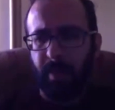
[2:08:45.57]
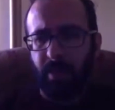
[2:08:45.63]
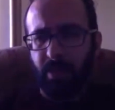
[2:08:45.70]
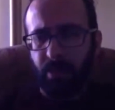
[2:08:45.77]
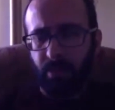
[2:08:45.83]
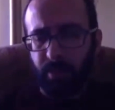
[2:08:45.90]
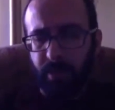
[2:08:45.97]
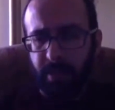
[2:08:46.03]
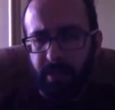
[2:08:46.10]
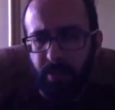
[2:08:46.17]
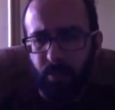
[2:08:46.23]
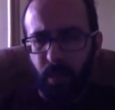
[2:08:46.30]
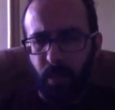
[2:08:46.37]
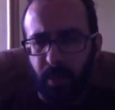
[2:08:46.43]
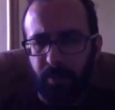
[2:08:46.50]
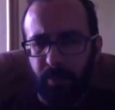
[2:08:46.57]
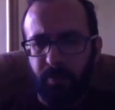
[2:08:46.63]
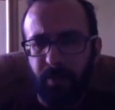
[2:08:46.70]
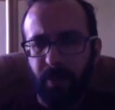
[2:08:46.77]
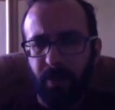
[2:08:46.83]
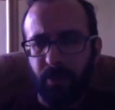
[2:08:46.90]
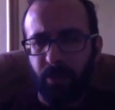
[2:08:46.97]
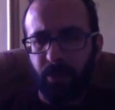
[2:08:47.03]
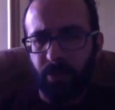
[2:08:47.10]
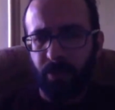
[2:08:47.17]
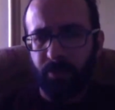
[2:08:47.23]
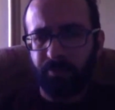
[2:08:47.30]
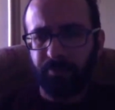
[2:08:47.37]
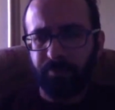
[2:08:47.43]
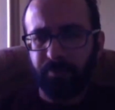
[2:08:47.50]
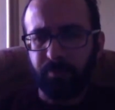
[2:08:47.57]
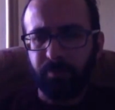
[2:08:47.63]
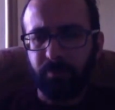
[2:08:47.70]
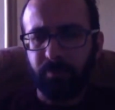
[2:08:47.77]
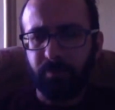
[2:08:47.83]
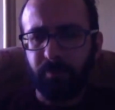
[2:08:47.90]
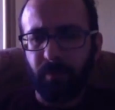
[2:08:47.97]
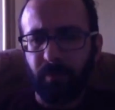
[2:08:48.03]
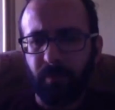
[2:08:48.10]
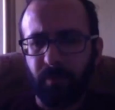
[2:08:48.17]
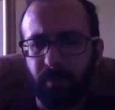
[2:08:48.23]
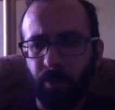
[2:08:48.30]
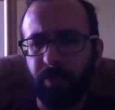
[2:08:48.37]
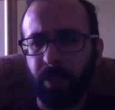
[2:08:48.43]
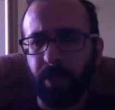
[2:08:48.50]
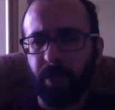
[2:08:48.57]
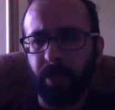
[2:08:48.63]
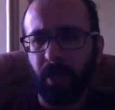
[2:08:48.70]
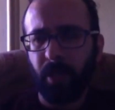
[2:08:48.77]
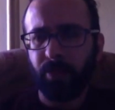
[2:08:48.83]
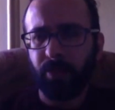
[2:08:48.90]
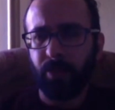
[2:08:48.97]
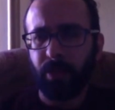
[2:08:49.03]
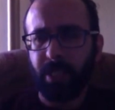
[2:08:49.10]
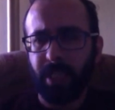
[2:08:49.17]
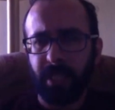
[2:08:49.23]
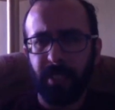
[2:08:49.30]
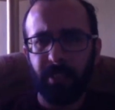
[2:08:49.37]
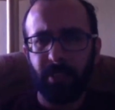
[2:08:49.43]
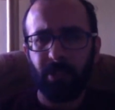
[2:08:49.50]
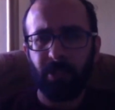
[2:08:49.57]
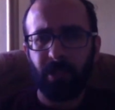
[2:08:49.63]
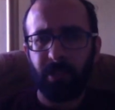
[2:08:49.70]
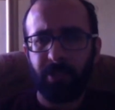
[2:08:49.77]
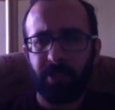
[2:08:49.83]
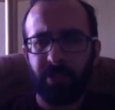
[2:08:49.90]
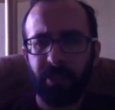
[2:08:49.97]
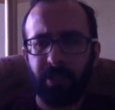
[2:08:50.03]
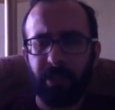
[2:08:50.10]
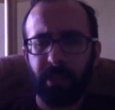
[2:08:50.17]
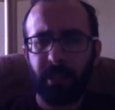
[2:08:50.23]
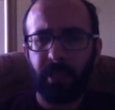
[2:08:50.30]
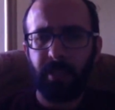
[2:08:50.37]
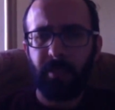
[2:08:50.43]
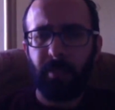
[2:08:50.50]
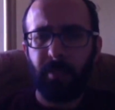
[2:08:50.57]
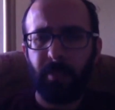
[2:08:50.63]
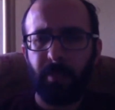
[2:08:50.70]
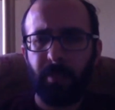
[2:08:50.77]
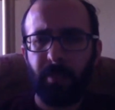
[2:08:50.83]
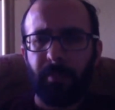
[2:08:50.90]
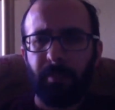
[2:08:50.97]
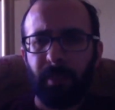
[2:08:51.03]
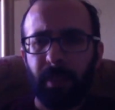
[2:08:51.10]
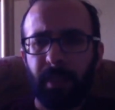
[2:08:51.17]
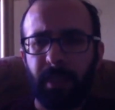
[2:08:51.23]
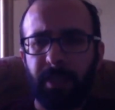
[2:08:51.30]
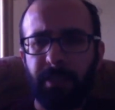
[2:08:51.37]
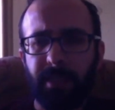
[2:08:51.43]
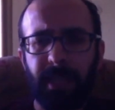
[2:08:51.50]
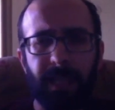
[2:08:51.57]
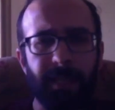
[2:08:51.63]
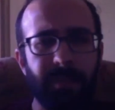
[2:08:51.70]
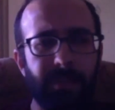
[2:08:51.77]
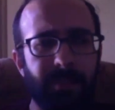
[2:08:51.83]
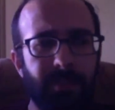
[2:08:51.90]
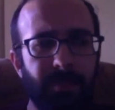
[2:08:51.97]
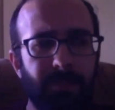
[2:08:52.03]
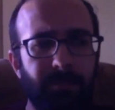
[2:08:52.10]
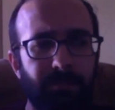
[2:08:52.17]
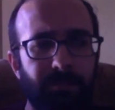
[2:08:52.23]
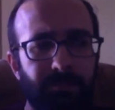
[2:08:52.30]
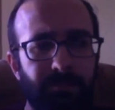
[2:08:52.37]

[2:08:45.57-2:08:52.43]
So this is one. Two, with regard to your second question, is that